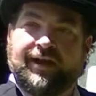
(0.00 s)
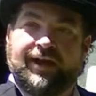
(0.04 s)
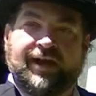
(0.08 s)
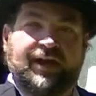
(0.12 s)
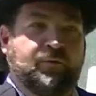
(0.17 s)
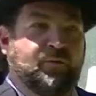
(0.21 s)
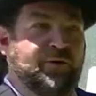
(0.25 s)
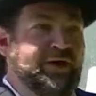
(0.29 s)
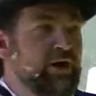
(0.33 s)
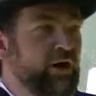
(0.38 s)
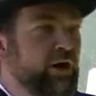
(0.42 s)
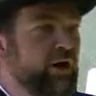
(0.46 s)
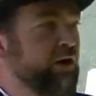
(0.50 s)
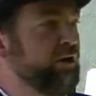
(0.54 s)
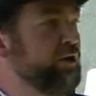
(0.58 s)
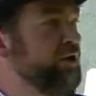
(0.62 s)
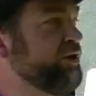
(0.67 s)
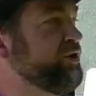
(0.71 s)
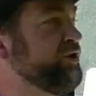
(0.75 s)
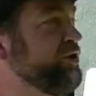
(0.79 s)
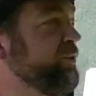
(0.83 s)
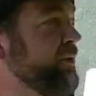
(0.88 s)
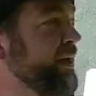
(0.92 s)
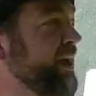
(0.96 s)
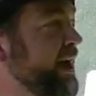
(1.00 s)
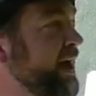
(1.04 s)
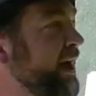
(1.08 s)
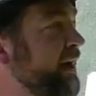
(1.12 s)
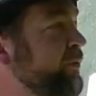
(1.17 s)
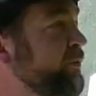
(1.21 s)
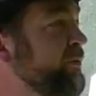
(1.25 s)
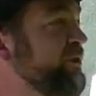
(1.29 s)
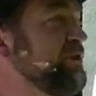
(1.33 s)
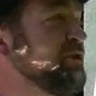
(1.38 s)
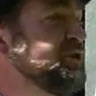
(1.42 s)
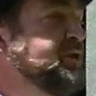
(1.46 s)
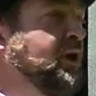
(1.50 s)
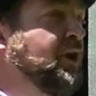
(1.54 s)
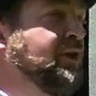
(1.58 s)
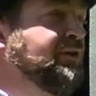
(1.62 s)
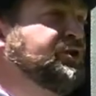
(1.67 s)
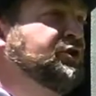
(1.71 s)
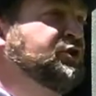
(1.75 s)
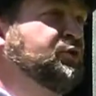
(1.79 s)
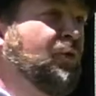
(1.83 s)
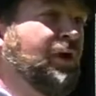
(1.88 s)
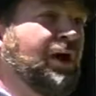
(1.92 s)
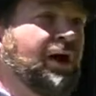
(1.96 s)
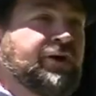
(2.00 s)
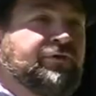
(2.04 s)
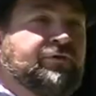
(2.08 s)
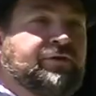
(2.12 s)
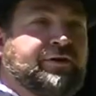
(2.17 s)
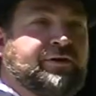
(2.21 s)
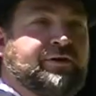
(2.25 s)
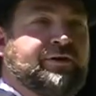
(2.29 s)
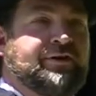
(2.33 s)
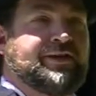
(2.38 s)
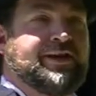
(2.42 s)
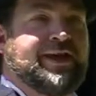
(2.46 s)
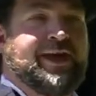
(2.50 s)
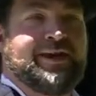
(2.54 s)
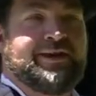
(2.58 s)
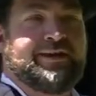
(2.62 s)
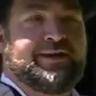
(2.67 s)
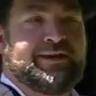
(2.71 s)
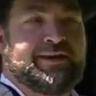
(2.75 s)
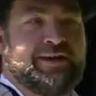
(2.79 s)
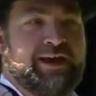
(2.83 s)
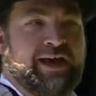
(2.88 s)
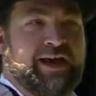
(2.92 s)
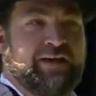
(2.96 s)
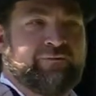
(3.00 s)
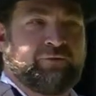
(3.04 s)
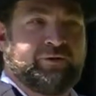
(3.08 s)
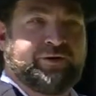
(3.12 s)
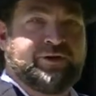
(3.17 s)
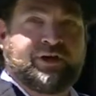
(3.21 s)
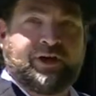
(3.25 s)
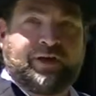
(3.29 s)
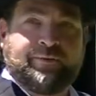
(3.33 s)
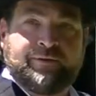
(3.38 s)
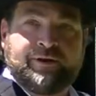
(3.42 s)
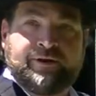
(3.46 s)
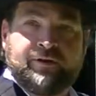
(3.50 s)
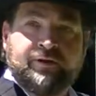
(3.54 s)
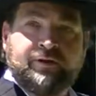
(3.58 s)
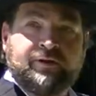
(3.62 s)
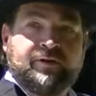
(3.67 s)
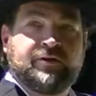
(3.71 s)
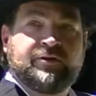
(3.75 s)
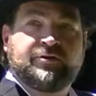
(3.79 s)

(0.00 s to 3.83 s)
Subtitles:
And we all looked around and we saw a squadron of Yankee cavalry coming